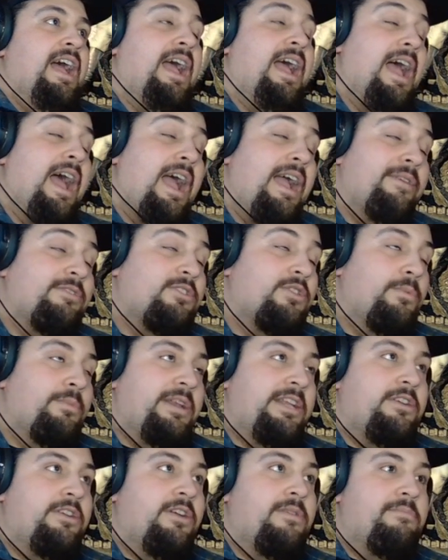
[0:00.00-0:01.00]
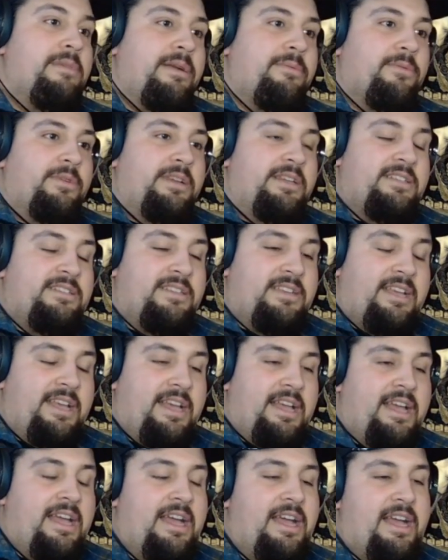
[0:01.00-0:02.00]
have so many good memories
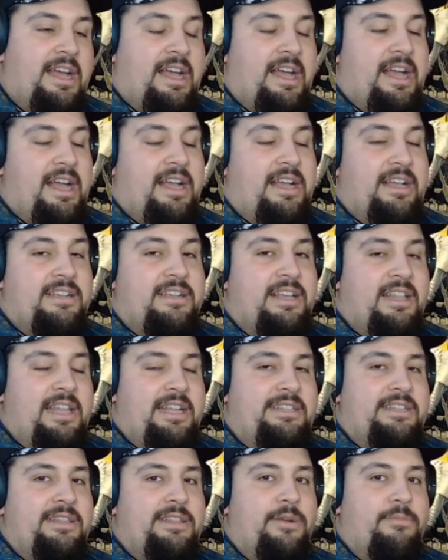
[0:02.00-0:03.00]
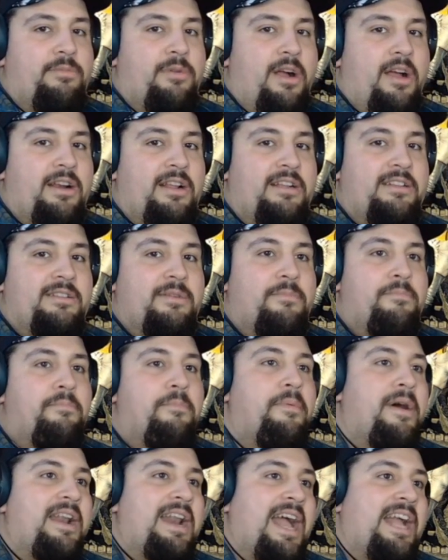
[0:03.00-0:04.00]
collecting their product,
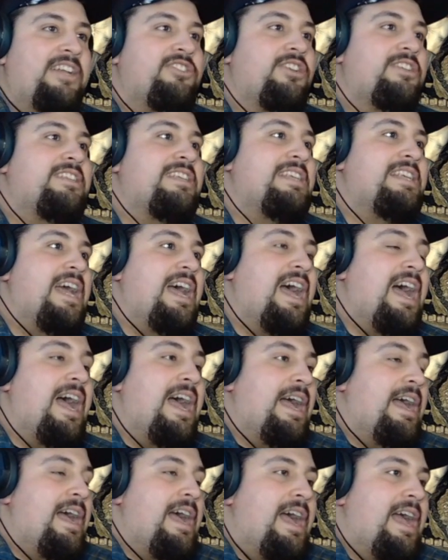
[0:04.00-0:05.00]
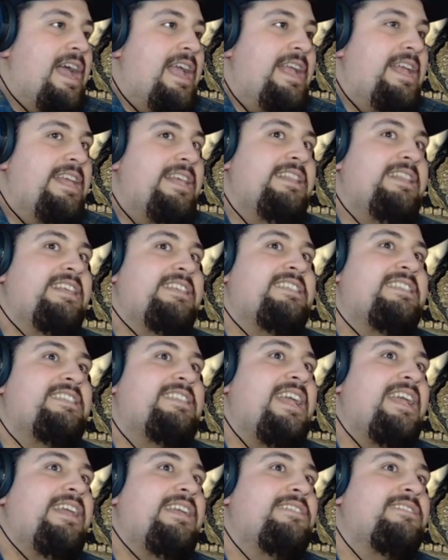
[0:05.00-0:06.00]
but in the
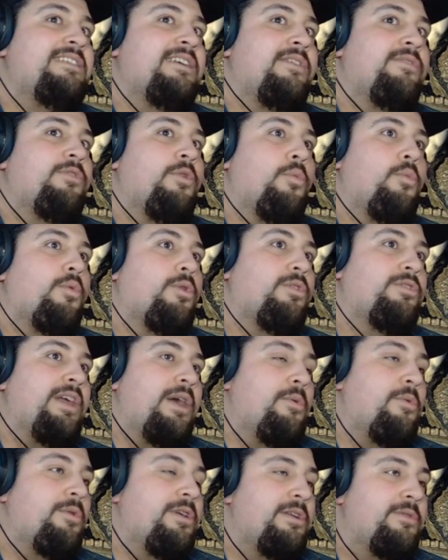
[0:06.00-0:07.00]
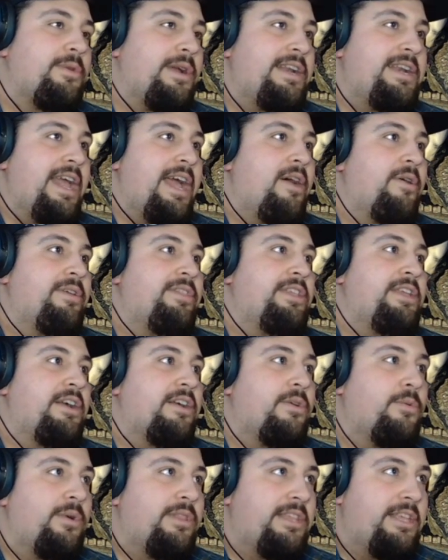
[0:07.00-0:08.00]
state of the world that we're in right now,
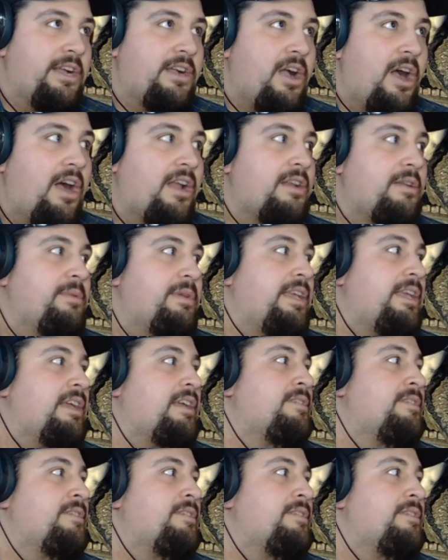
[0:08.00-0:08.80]
with the economy